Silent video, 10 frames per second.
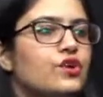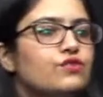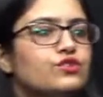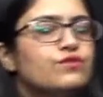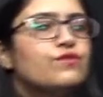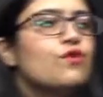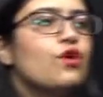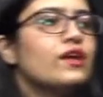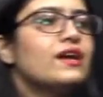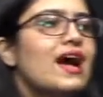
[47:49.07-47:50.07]
Which of the
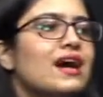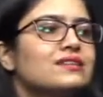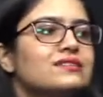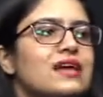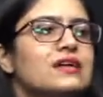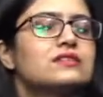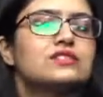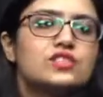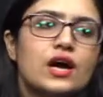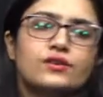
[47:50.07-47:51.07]
following acts as a
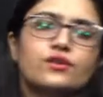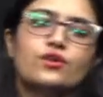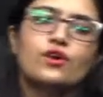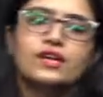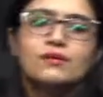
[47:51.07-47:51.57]
start codon?